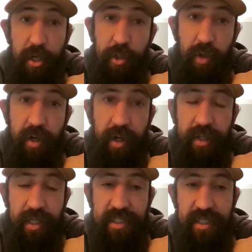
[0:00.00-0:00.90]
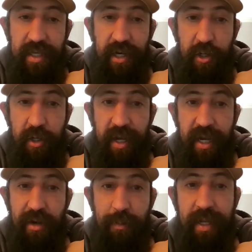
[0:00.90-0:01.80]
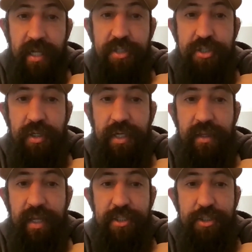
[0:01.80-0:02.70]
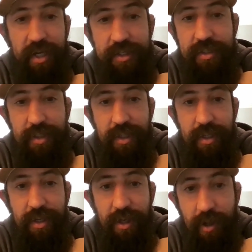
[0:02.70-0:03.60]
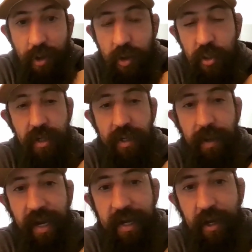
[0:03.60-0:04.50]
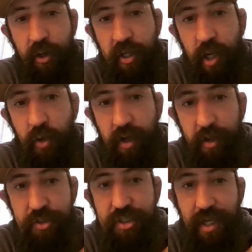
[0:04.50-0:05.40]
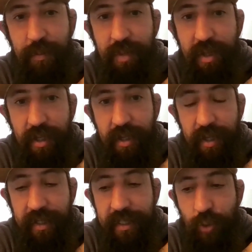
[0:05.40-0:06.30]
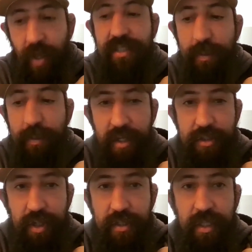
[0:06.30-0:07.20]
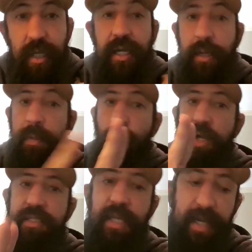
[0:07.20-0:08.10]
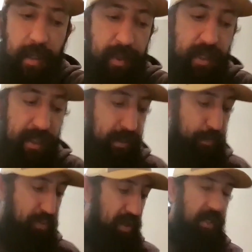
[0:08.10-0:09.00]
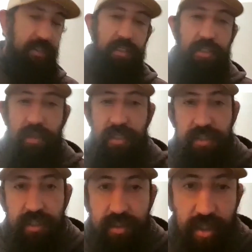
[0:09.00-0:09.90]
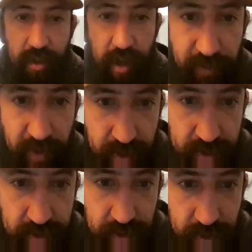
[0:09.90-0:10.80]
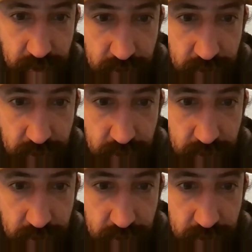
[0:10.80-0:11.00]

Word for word: you going to do it or not? That's the thing. Are you going to hire a manager and get less stress? Right. Or are you going to or are you going to own another gym and get twice the amount of stress? Give me one second. I'm going to get a plug just so this doesn't turn yeah. off on us.